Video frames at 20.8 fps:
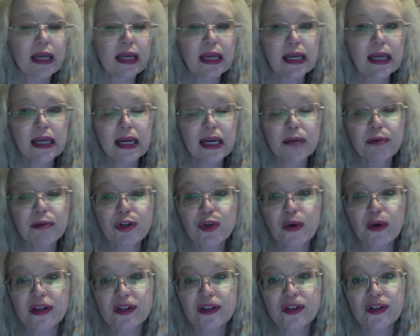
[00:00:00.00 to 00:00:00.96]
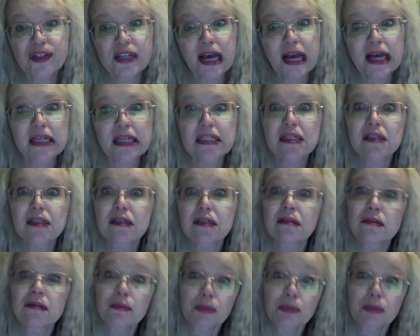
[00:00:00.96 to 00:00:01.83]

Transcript: Number two, exercise. Oh